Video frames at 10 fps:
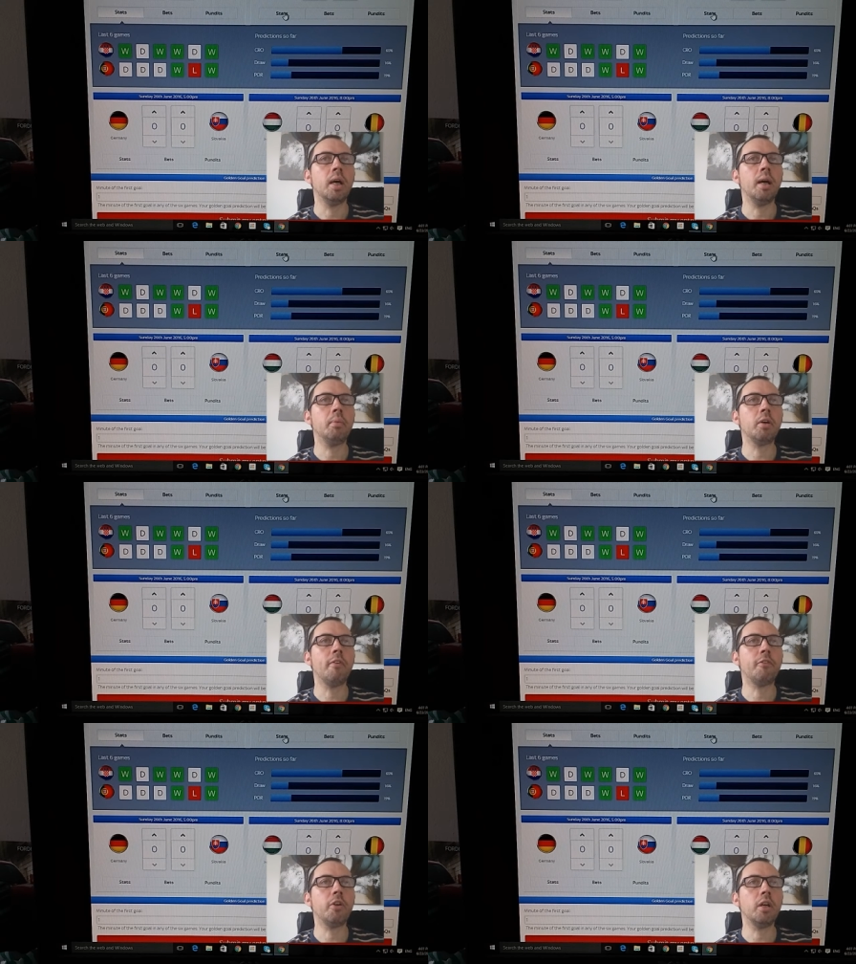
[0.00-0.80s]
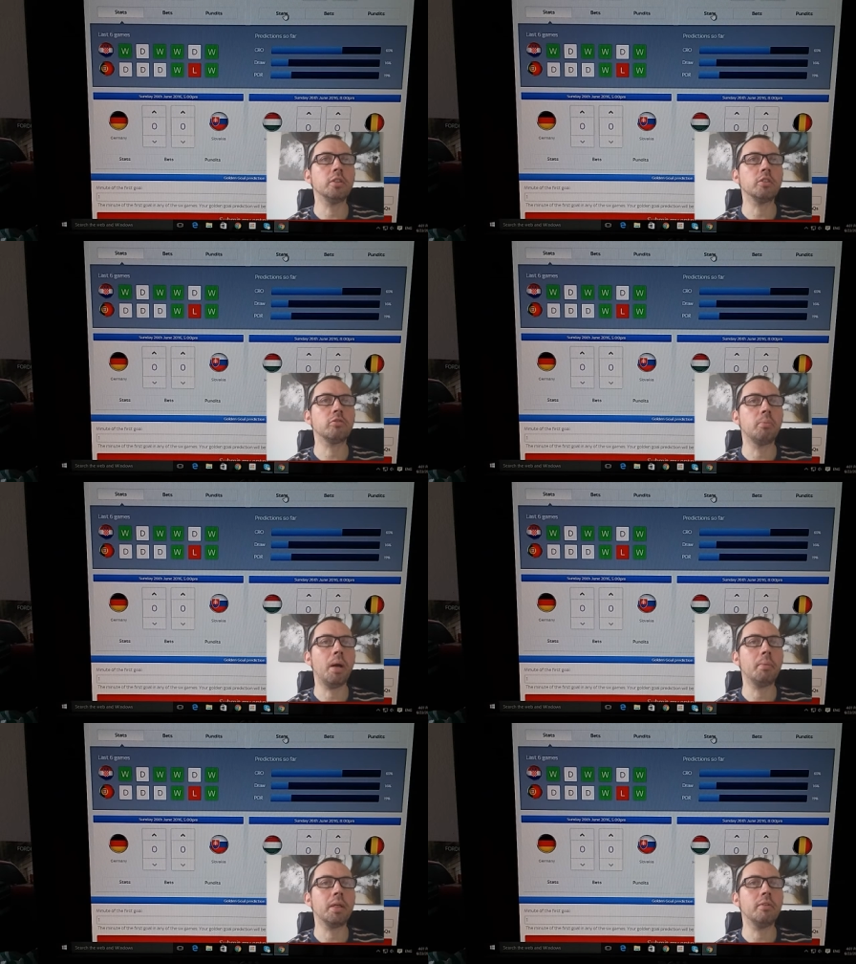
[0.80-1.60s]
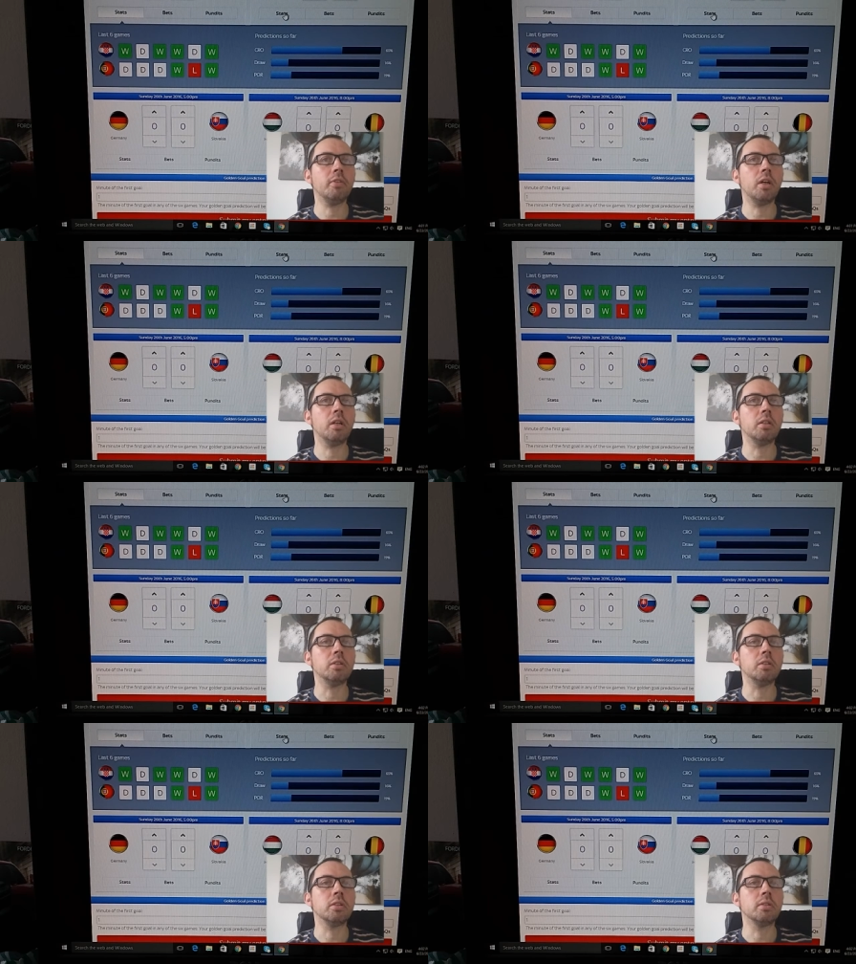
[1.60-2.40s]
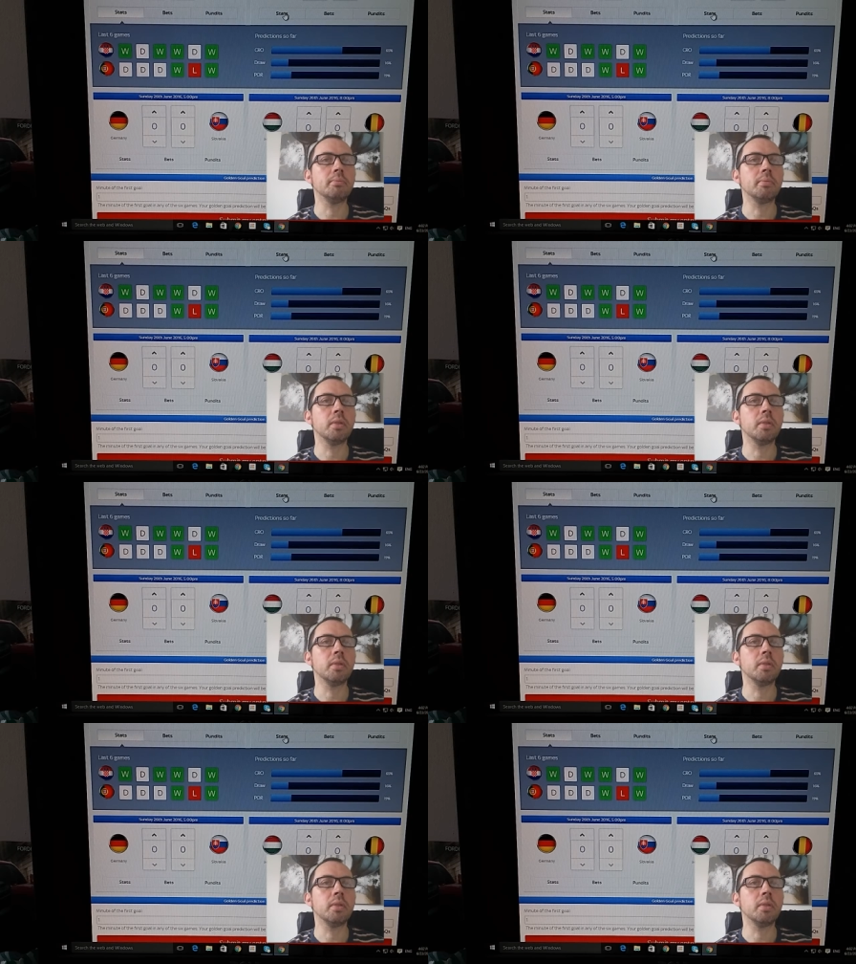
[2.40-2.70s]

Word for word: And we got France, Republic of Ireland.